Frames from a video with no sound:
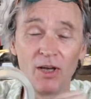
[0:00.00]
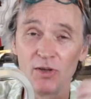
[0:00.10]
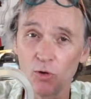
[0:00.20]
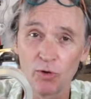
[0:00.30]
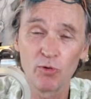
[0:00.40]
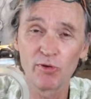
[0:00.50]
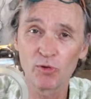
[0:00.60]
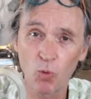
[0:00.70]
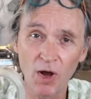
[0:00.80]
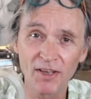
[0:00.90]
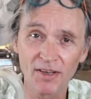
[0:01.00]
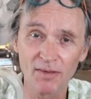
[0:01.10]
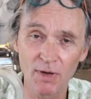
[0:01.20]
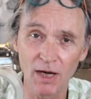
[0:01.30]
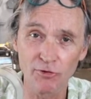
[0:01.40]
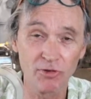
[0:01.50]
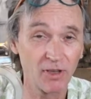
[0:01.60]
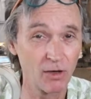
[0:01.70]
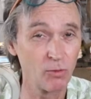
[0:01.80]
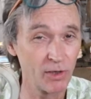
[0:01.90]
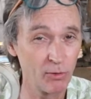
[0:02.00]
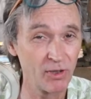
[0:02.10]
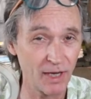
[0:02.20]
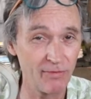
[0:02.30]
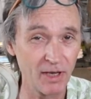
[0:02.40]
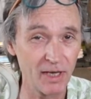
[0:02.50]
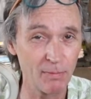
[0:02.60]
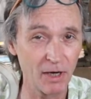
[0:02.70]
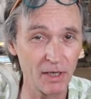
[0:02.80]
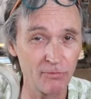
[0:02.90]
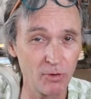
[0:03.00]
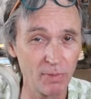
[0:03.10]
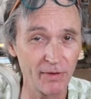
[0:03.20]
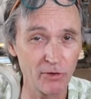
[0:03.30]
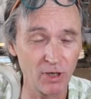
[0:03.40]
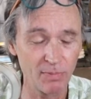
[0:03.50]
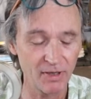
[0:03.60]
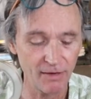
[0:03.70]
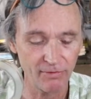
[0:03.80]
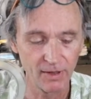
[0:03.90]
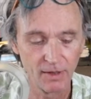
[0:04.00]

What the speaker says: You'll use twice as much, so are you saving any money if you buy the cheap stuff?